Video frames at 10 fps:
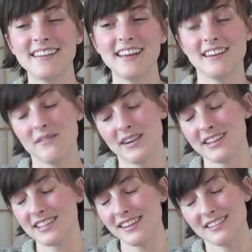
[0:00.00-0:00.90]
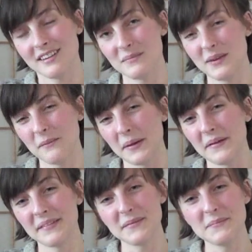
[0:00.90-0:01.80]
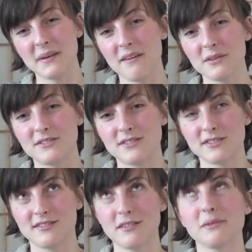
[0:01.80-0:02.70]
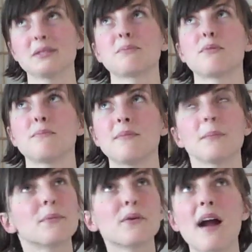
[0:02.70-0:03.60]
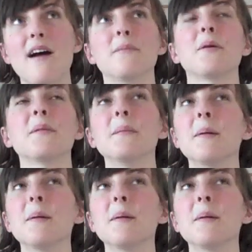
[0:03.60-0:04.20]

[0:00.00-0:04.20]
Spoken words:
I never actually ended up emailing them, but it was a proud moment.